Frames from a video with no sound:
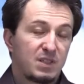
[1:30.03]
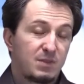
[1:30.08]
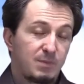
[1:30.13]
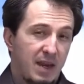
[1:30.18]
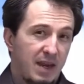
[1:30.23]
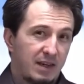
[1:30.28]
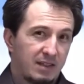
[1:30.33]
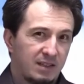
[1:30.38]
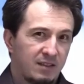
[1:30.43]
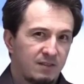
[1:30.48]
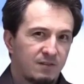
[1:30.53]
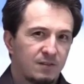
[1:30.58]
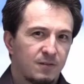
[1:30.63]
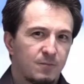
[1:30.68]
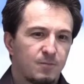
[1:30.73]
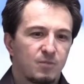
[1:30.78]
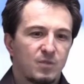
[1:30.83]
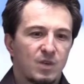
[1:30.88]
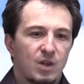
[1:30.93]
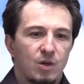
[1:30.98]
perspective,
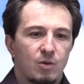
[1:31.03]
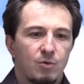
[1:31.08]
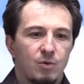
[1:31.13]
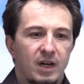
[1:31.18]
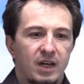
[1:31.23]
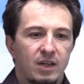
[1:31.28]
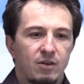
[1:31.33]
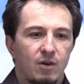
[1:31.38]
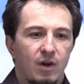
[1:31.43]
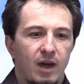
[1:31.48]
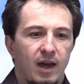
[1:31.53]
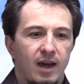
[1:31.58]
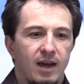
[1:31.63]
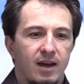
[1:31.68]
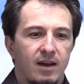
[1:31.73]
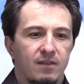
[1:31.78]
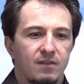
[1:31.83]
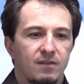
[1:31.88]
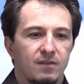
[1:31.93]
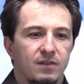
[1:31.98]
where you
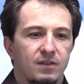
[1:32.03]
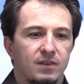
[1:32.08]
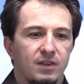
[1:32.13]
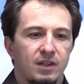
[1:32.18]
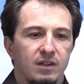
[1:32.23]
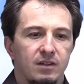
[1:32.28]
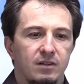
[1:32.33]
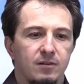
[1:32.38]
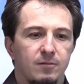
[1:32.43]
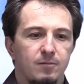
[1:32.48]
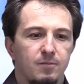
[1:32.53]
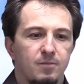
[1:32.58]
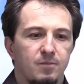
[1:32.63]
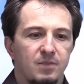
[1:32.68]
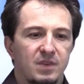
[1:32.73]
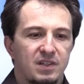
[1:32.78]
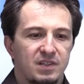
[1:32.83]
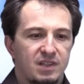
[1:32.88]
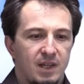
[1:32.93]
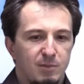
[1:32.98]
have the
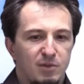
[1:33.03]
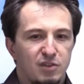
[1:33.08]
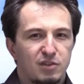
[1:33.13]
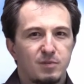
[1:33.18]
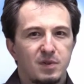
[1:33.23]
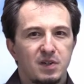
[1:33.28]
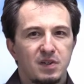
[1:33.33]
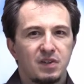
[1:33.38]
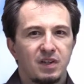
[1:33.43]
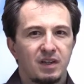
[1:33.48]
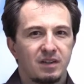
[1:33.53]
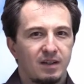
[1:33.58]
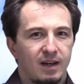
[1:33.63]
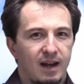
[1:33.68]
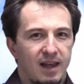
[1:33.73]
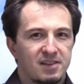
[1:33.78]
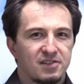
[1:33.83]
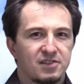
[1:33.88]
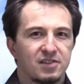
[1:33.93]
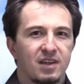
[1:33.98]
establishment and
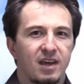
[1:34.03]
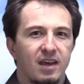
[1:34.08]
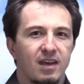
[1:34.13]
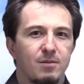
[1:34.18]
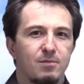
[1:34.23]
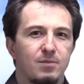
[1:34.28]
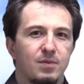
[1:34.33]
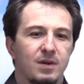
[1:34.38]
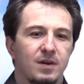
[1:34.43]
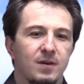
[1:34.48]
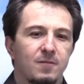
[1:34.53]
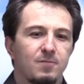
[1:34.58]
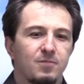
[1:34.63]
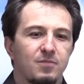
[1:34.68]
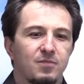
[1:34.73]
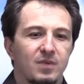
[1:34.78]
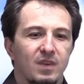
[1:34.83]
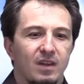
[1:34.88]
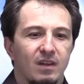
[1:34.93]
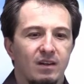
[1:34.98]
the landscape
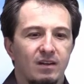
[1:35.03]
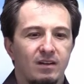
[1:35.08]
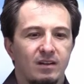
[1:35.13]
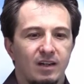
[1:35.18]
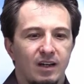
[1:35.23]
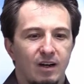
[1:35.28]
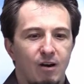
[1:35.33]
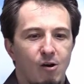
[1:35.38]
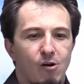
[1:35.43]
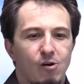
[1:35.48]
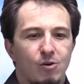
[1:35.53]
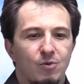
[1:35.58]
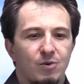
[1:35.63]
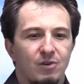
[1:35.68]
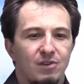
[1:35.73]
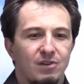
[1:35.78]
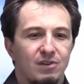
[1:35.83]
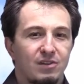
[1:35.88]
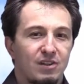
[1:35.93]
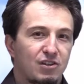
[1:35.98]
along
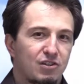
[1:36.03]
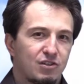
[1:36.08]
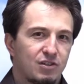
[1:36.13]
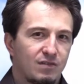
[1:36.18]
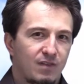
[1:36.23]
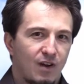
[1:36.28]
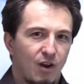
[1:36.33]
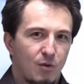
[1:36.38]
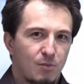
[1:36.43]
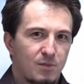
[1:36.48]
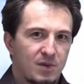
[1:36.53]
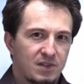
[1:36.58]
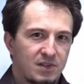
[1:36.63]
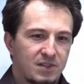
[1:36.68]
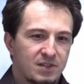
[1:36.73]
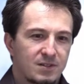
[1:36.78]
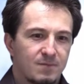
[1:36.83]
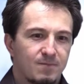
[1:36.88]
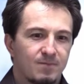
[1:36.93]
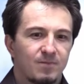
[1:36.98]
with the niche
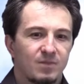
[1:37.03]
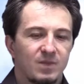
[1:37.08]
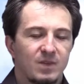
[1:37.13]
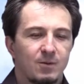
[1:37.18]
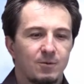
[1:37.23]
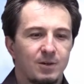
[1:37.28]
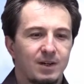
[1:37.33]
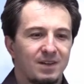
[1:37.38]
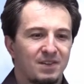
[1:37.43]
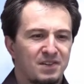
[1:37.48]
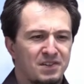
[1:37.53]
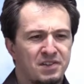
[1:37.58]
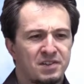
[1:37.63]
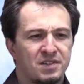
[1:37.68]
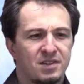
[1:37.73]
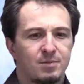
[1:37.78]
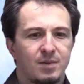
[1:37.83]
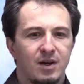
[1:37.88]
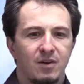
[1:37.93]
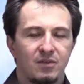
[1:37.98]
developments. Well, this
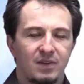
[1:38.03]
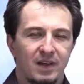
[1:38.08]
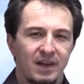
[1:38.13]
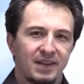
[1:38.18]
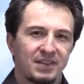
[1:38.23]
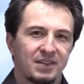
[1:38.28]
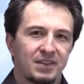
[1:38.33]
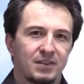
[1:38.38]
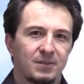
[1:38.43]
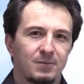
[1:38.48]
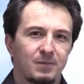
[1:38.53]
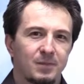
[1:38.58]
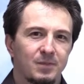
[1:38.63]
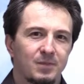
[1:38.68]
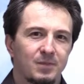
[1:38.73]
is about that.